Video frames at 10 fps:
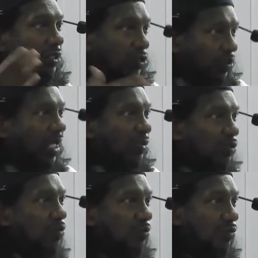through that
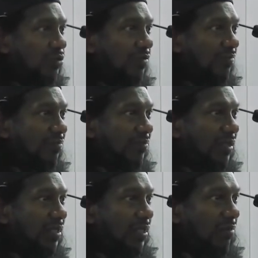tools.
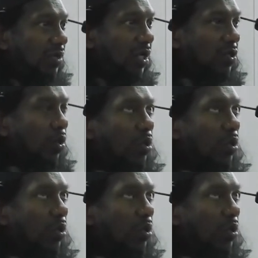Because